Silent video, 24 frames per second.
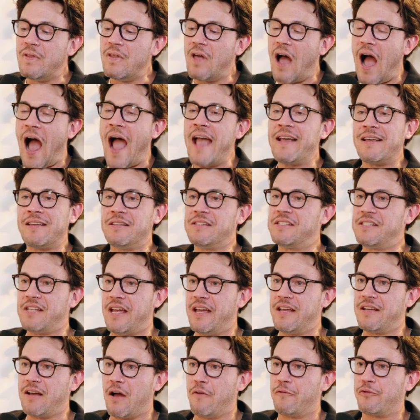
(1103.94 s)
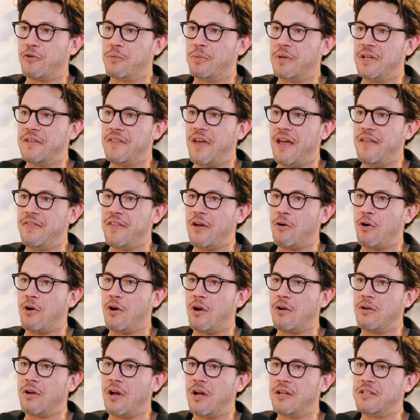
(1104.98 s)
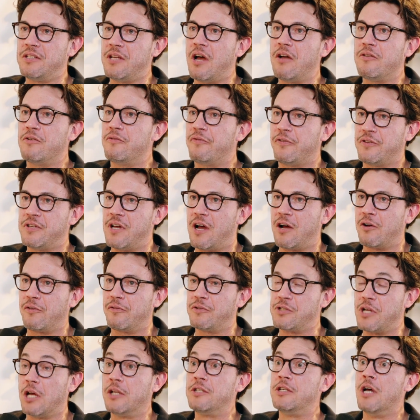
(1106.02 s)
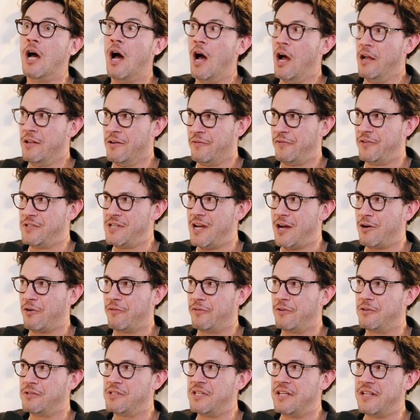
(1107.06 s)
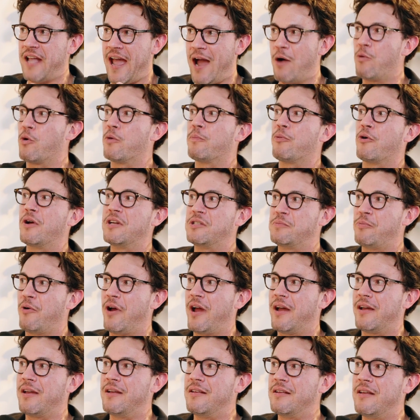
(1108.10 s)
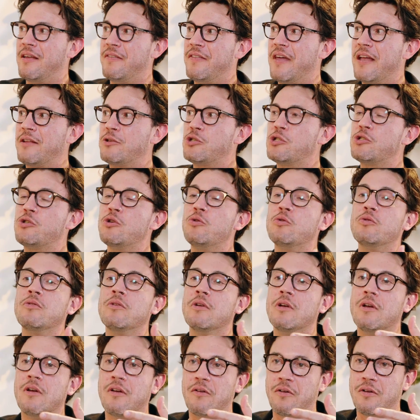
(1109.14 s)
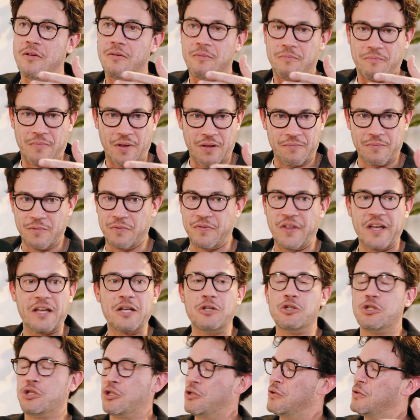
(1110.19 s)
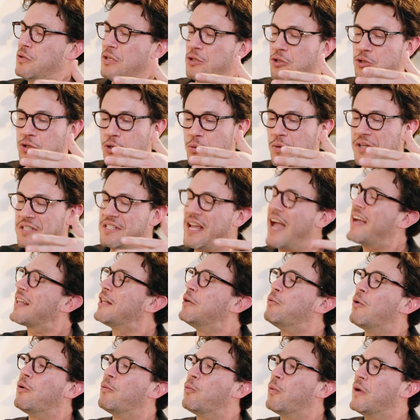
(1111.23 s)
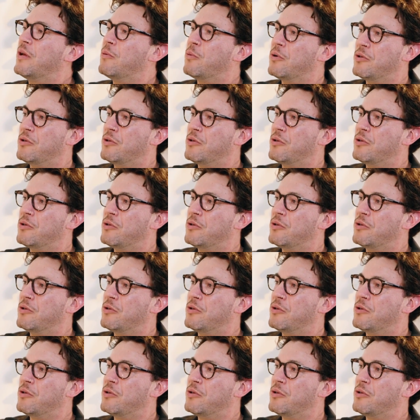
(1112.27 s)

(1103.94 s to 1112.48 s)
I can say comfortably that there are a ton of photographers in our price bracket that can do exactly what we would